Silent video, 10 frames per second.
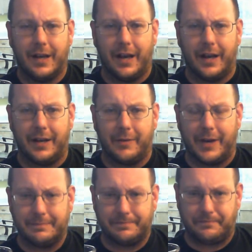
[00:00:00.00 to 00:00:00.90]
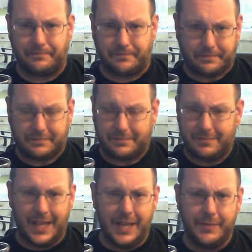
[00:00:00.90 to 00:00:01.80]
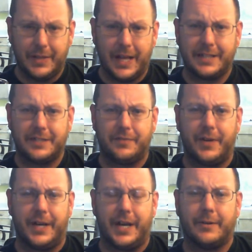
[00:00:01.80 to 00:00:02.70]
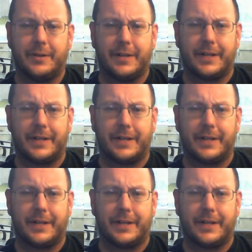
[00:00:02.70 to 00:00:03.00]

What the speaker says: Anyway, if you like this video, click